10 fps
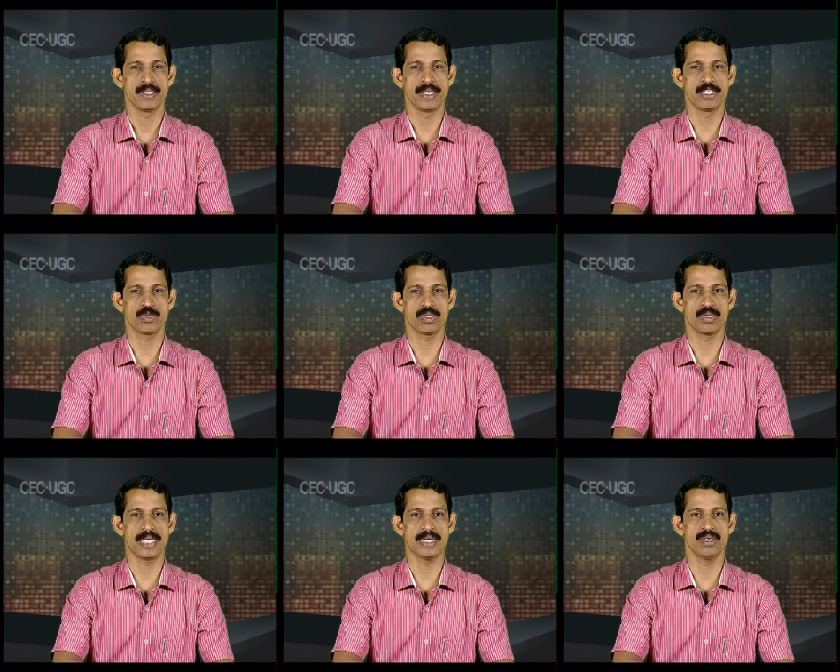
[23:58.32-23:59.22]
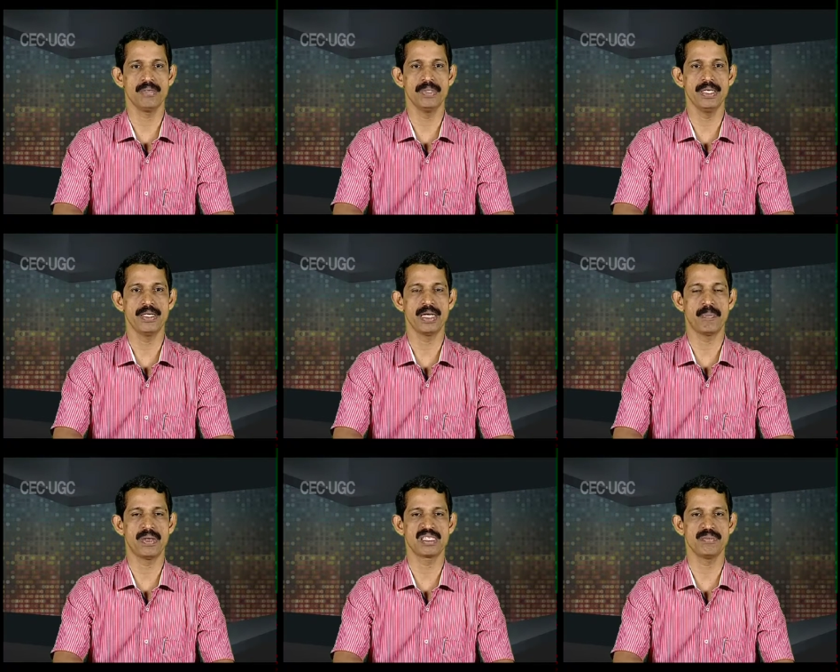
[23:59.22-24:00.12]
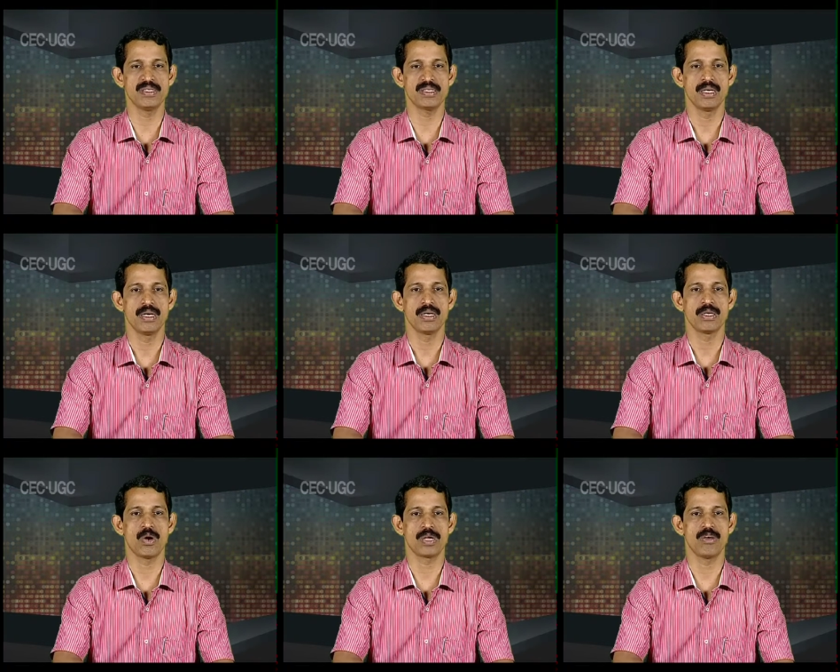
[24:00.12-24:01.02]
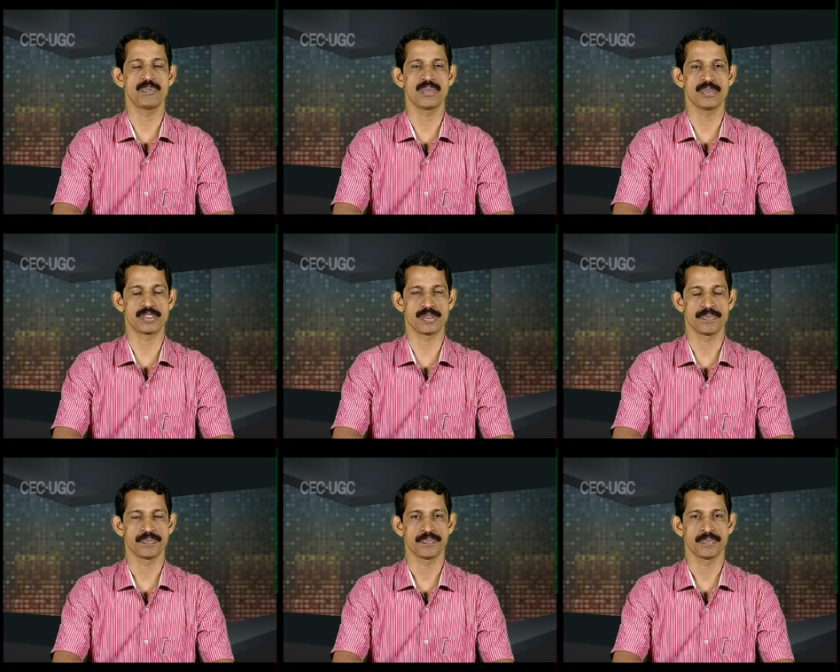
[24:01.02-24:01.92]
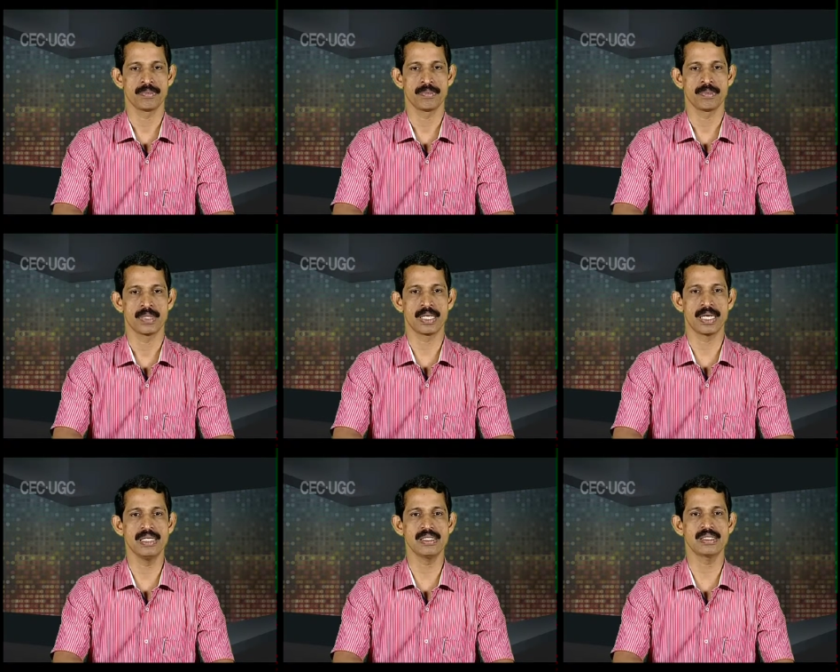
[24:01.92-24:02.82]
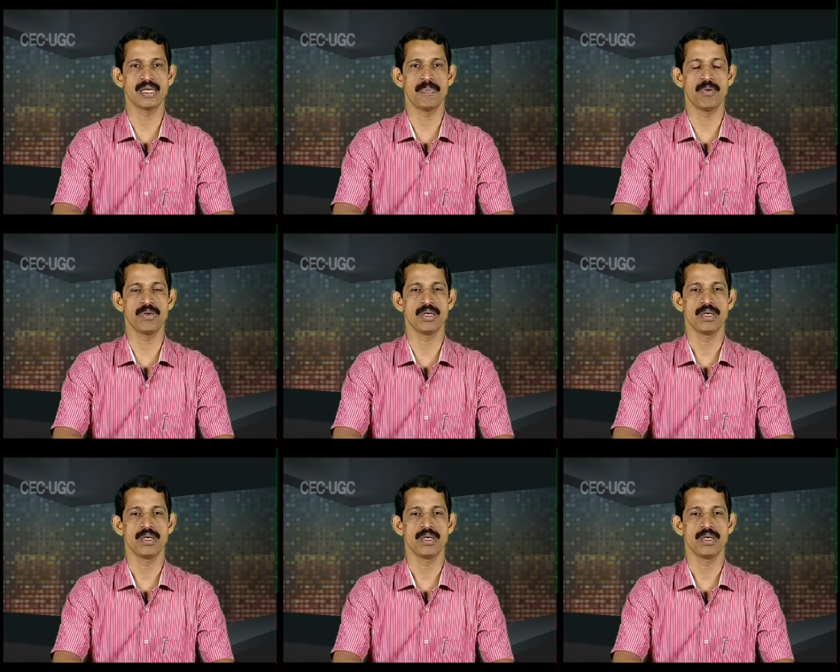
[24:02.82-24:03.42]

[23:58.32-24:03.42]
he should neither be a pessimist nor an optimist. The realists support